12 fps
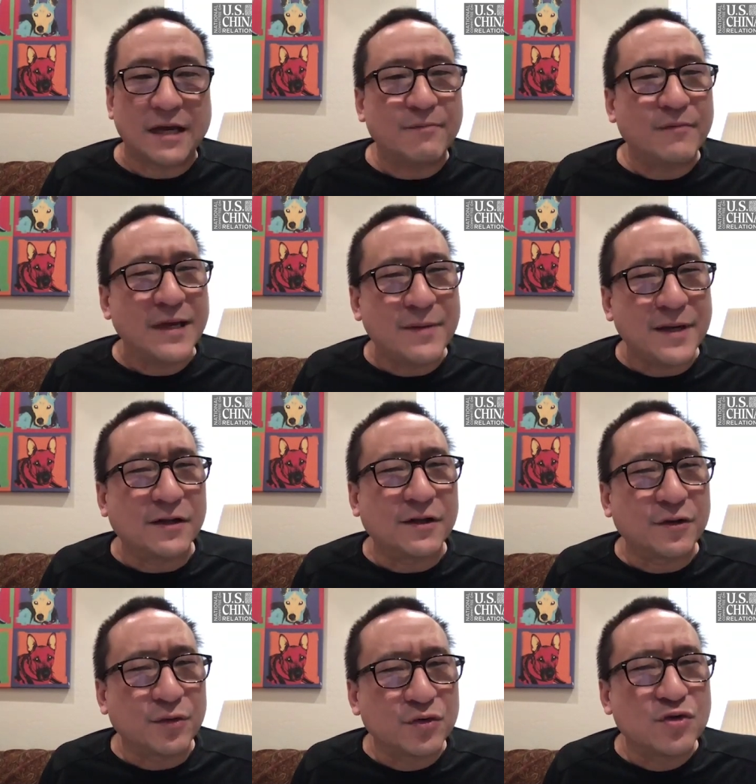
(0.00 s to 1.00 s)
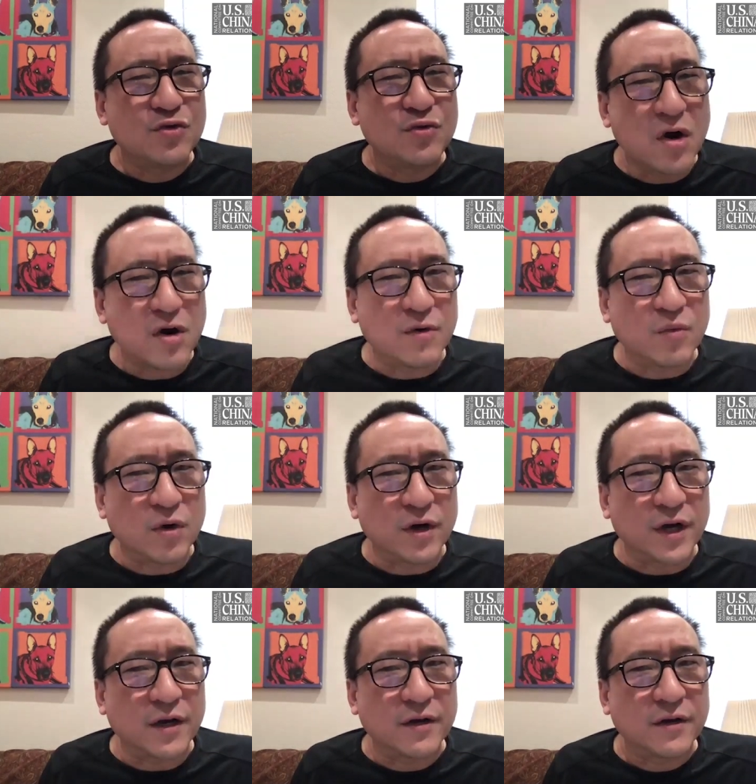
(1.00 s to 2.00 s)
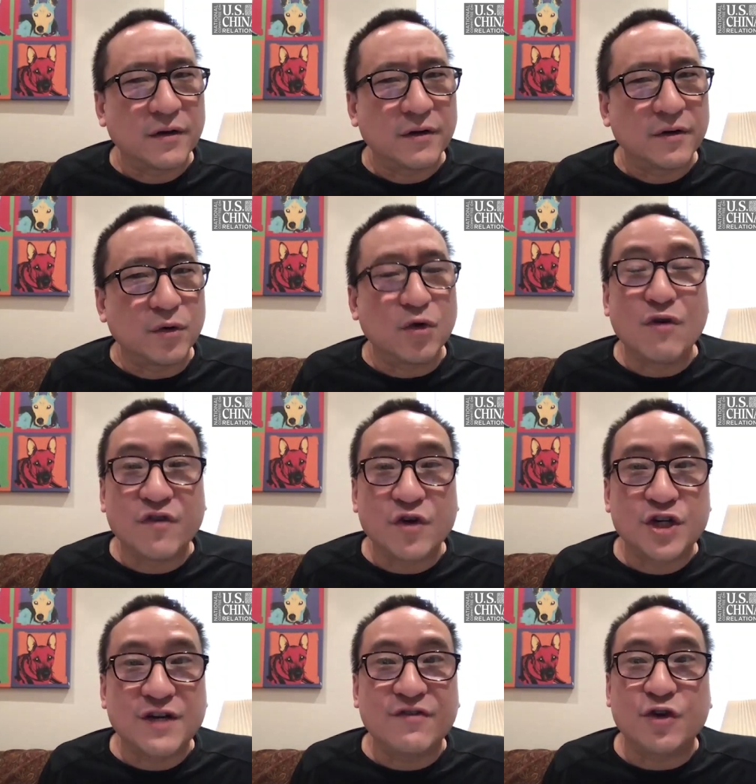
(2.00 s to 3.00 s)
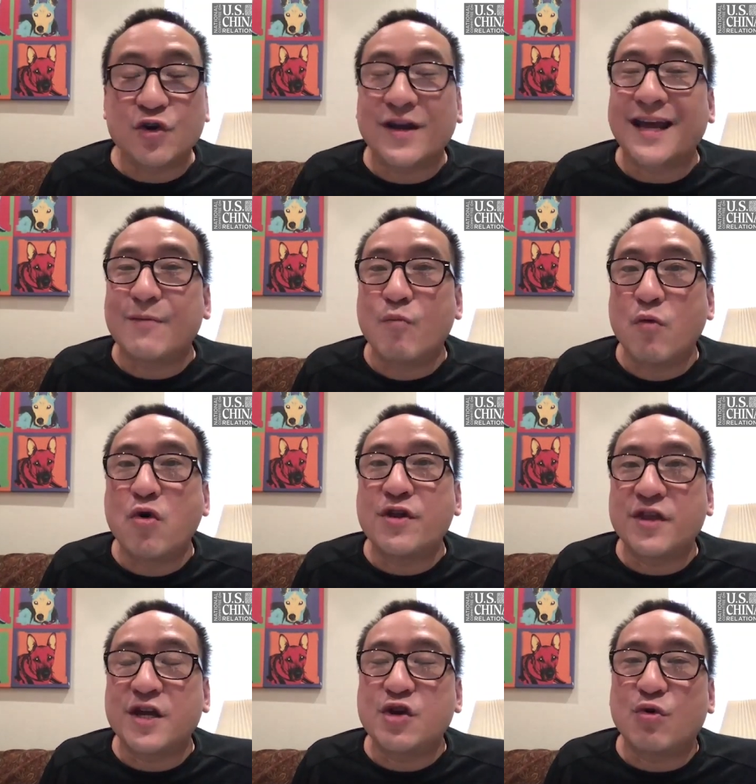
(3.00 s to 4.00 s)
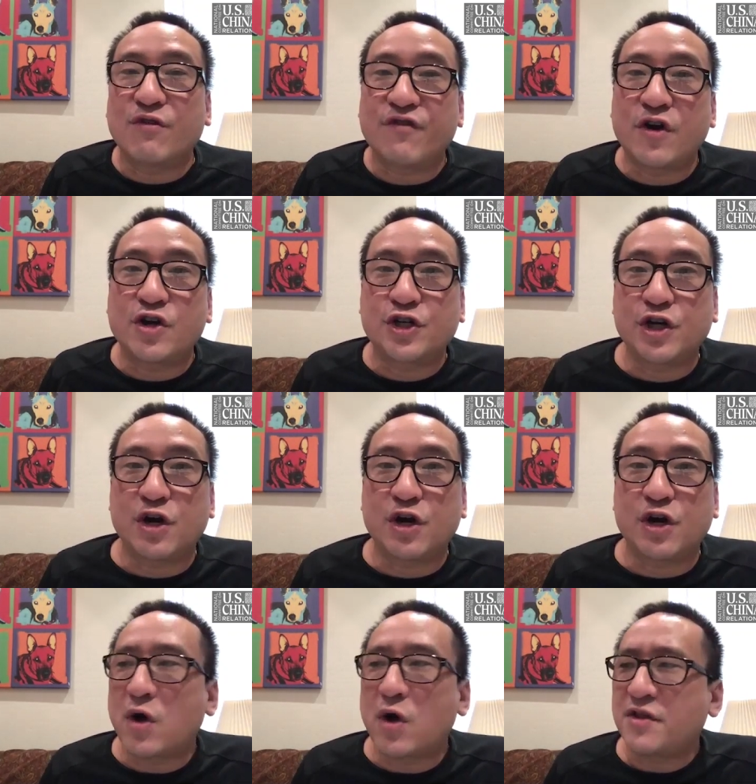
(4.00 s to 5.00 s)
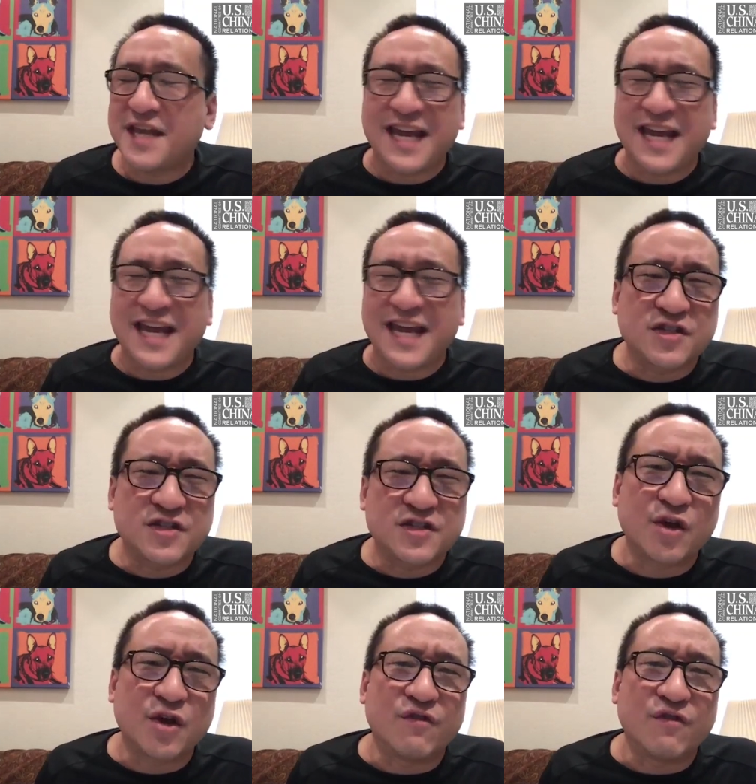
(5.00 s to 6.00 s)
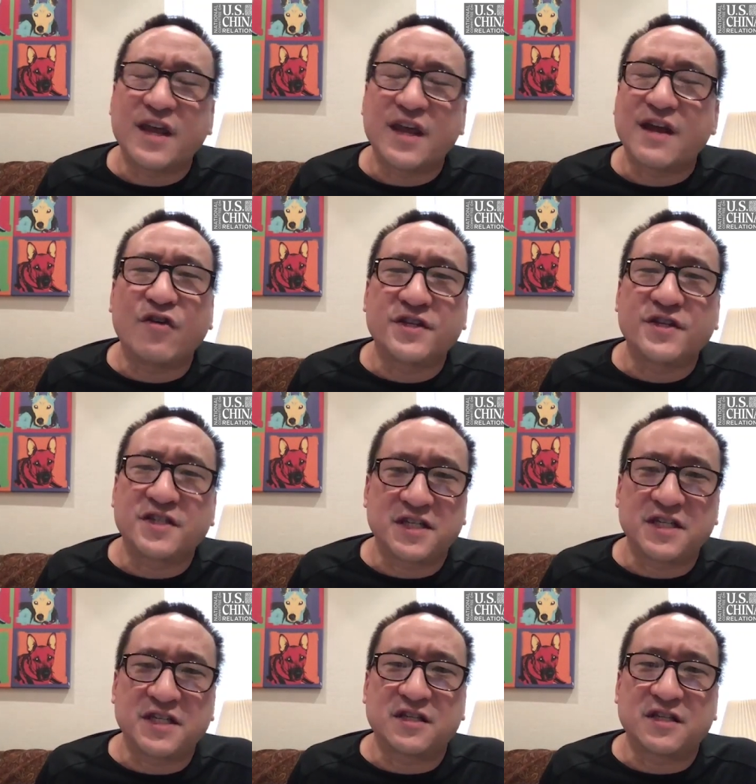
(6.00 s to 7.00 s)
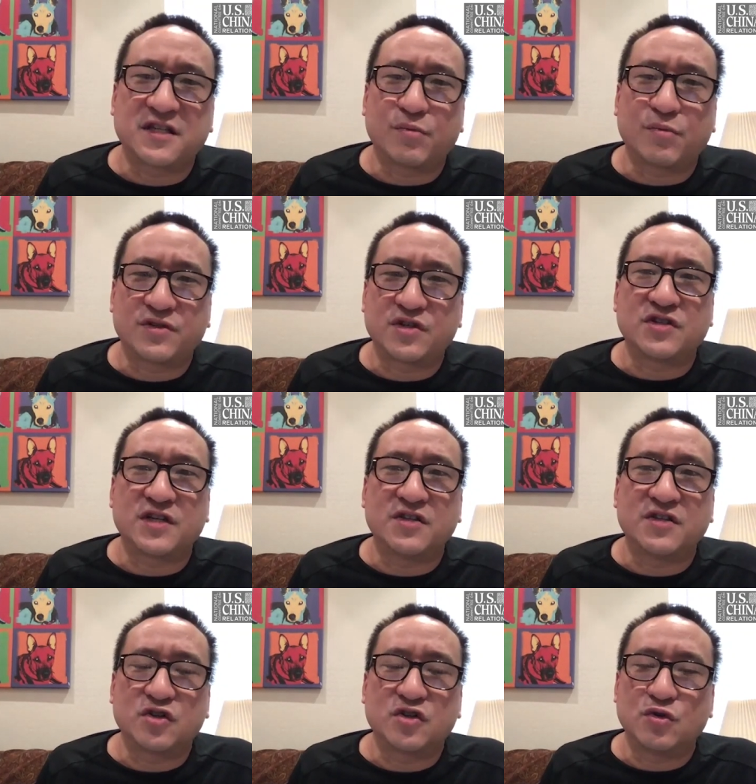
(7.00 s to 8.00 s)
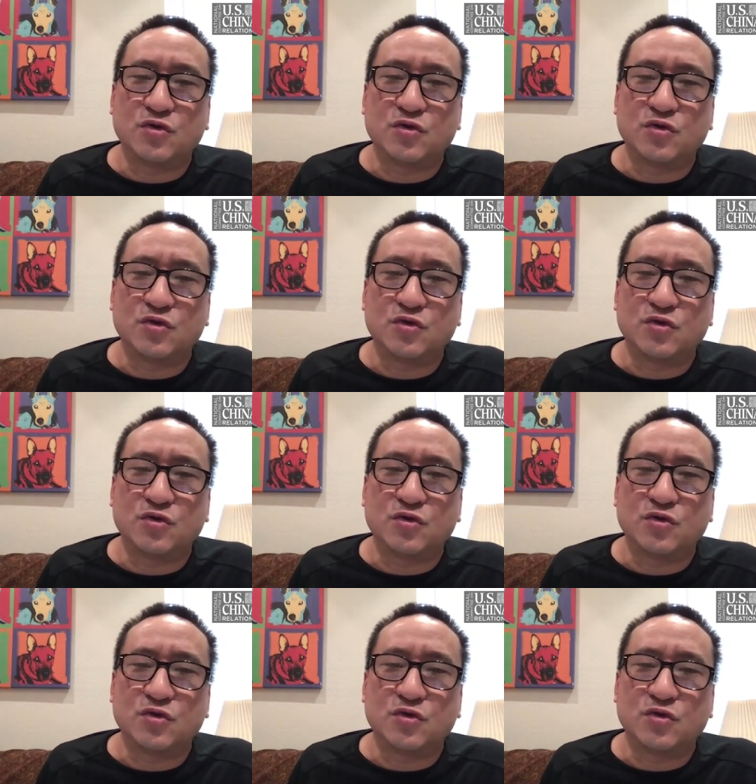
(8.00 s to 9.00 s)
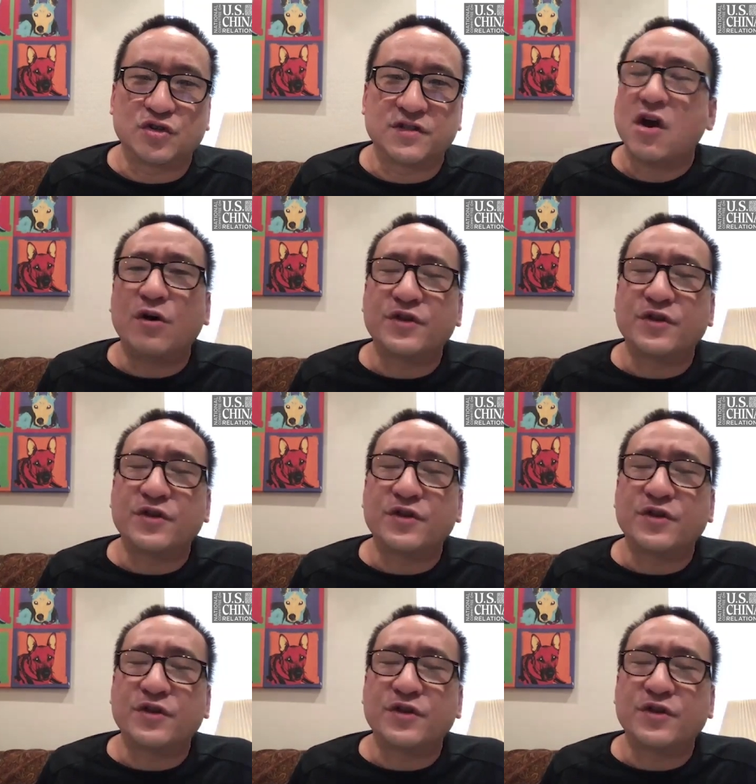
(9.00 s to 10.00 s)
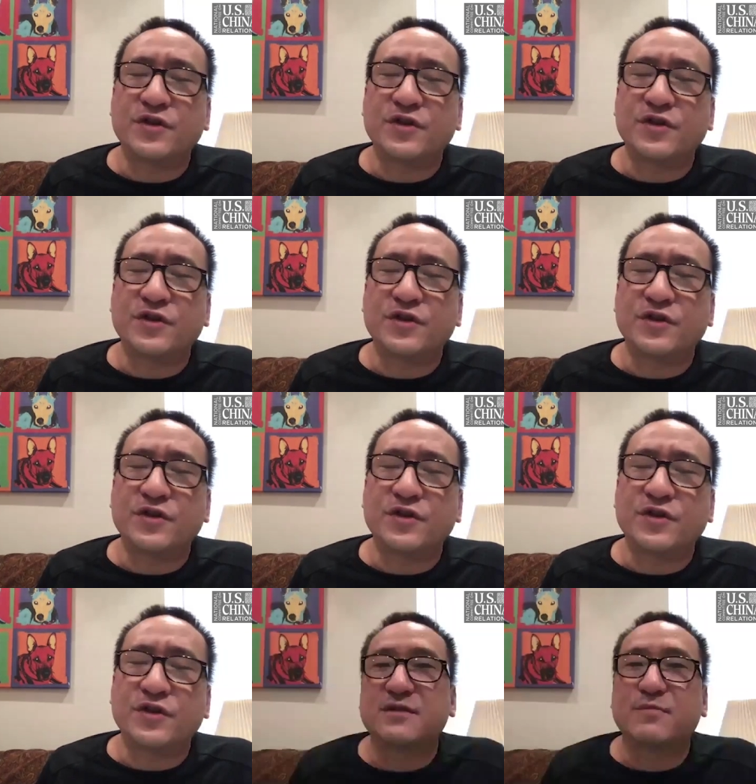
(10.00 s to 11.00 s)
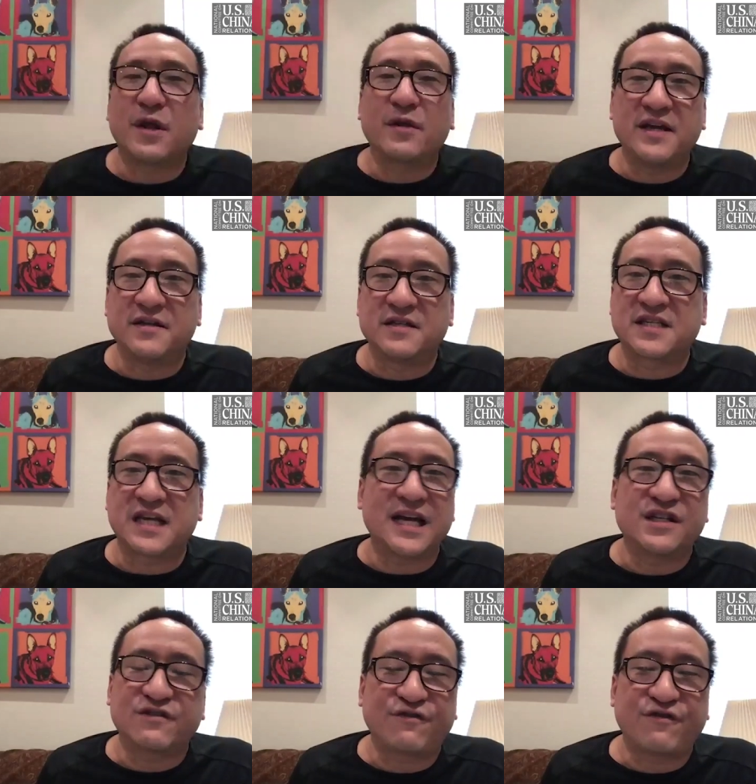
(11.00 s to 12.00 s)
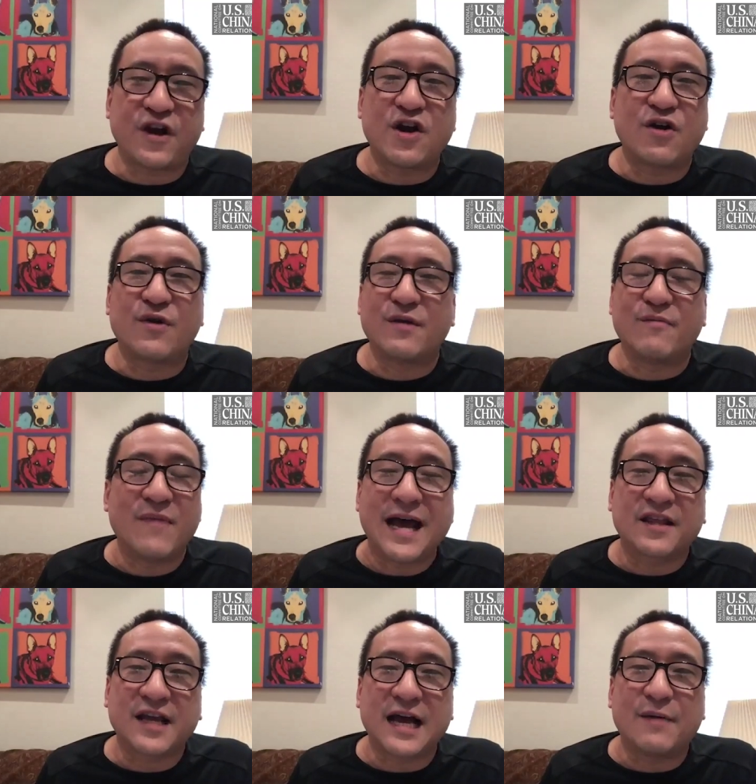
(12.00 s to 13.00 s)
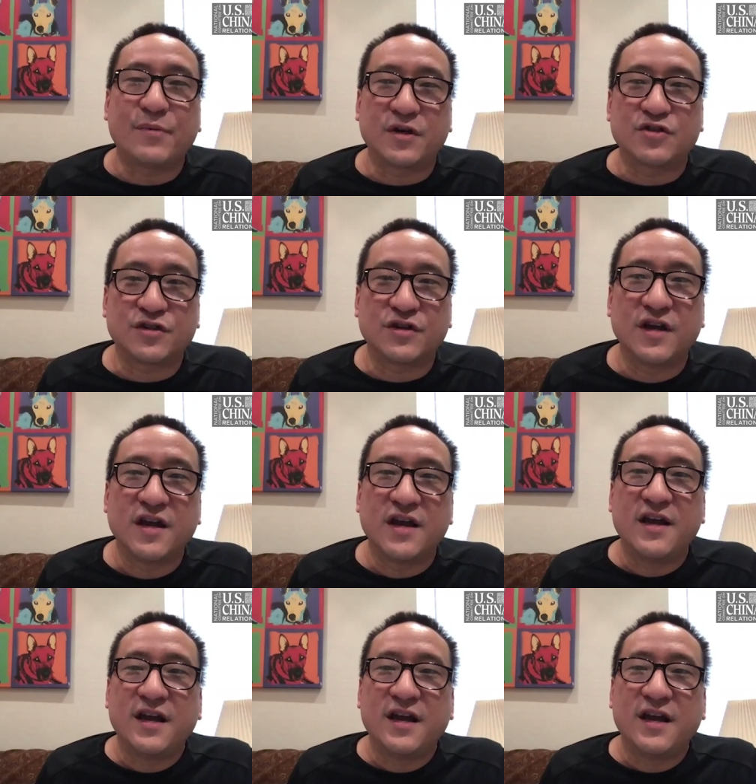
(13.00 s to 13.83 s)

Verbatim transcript: maybe a little too hardworking. You're an overachiever. You're getting more than your fair share. Why are the Asians taking over? They have all the seats at the prestigious institutions all the scholarships. They win every spelling bee and science fair and math competition.